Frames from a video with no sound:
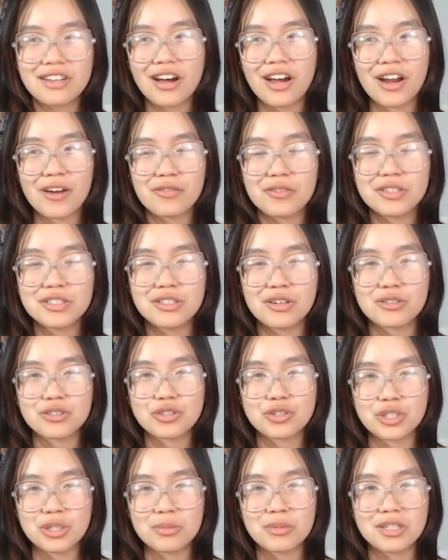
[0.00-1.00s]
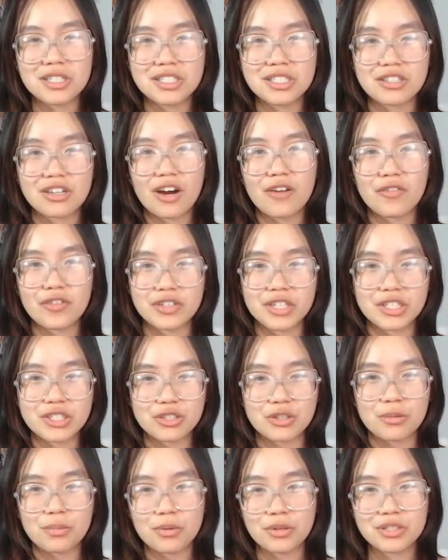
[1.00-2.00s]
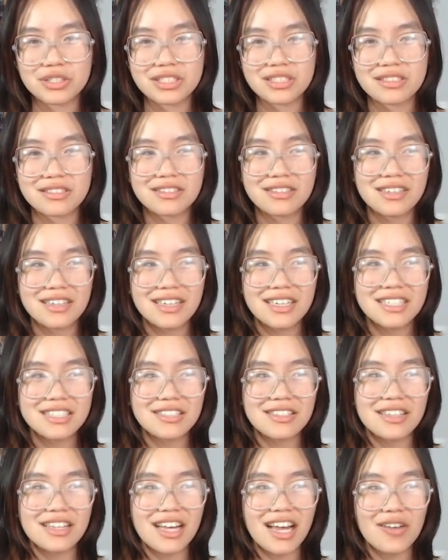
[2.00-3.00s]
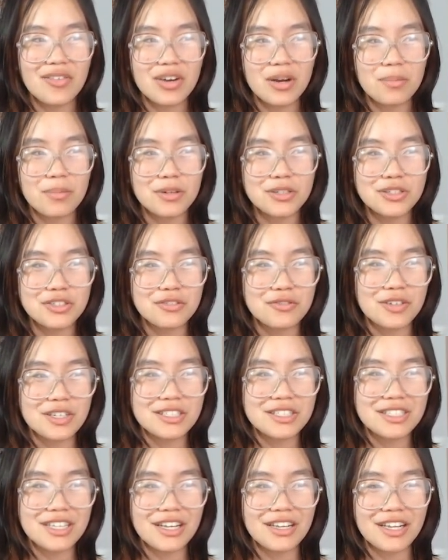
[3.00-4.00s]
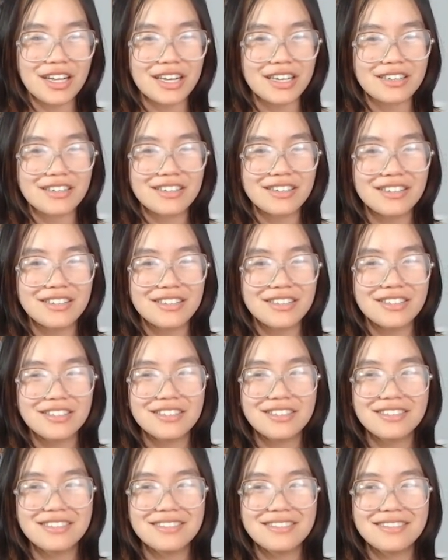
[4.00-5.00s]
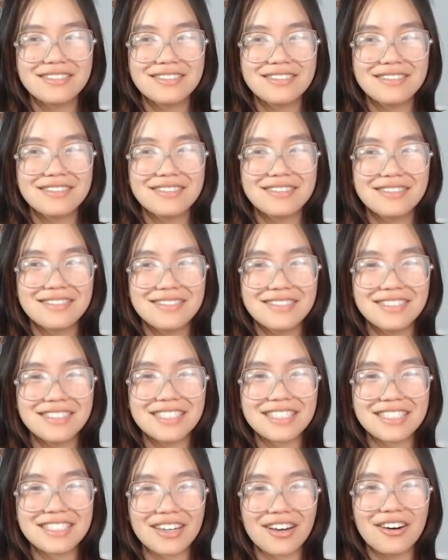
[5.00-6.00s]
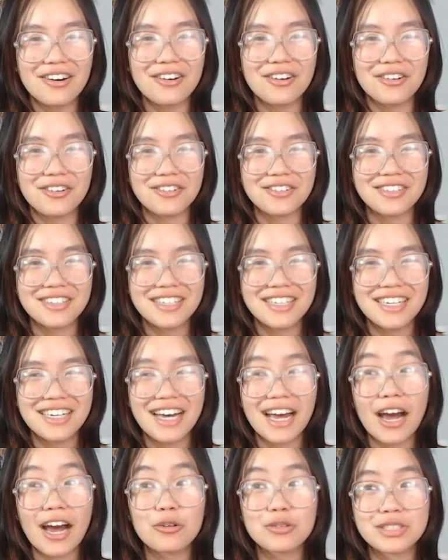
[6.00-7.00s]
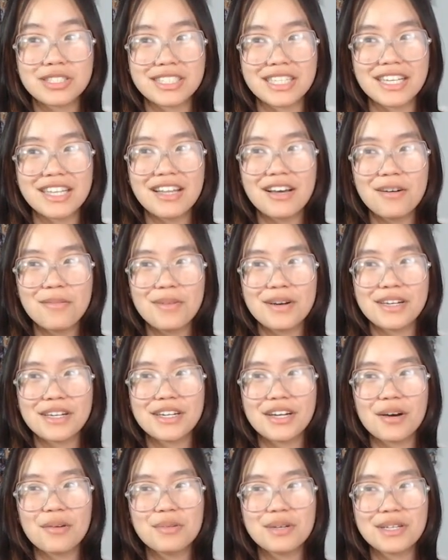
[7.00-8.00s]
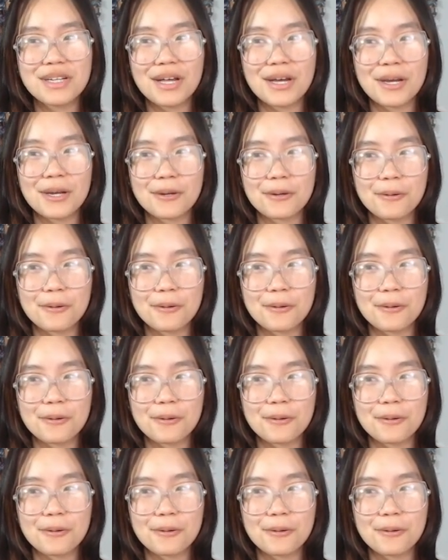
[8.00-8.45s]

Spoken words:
every single streamer is a confrontational person. So then I have like a bunch of friends that like, just like, oh, and I'll see them and then I'll be like,